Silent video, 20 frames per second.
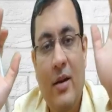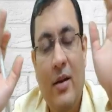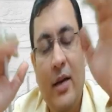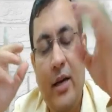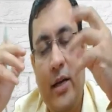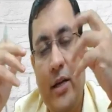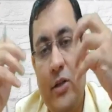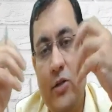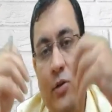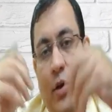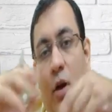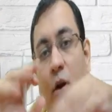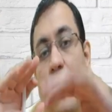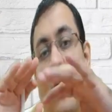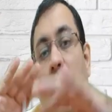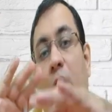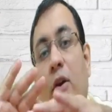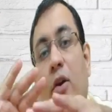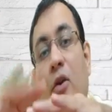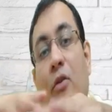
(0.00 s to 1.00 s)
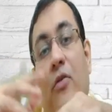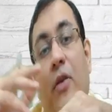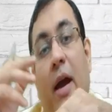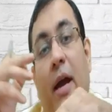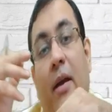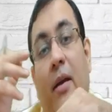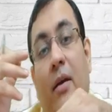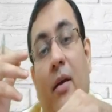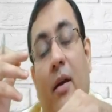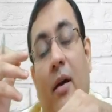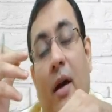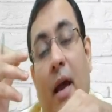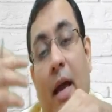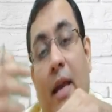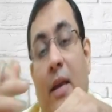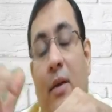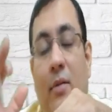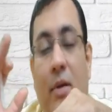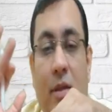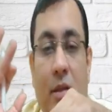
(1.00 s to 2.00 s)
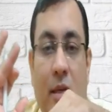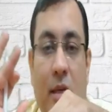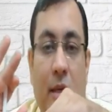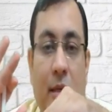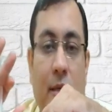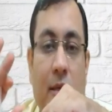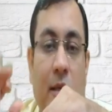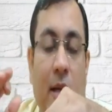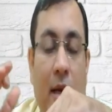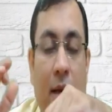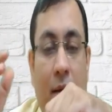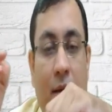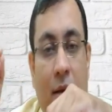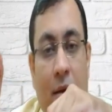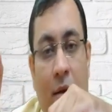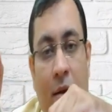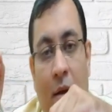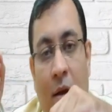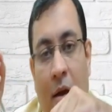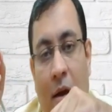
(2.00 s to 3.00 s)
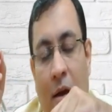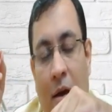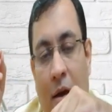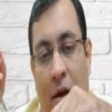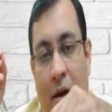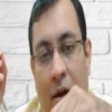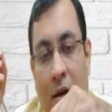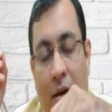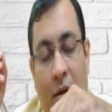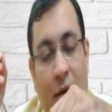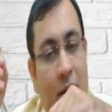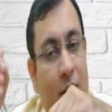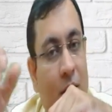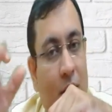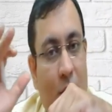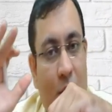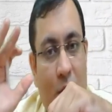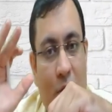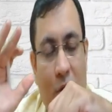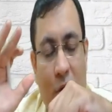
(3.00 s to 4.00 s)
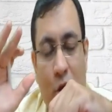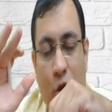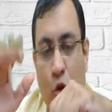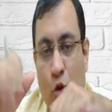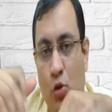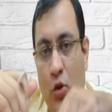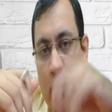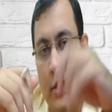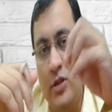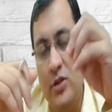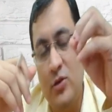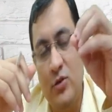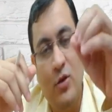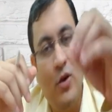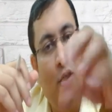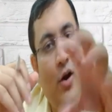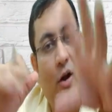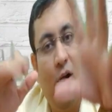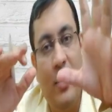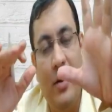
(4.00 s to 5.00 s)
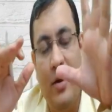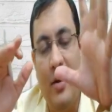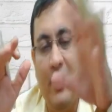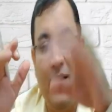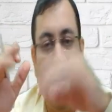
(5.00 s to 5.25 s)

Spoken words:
It is not going to affect anyone's decision, neither issuers nor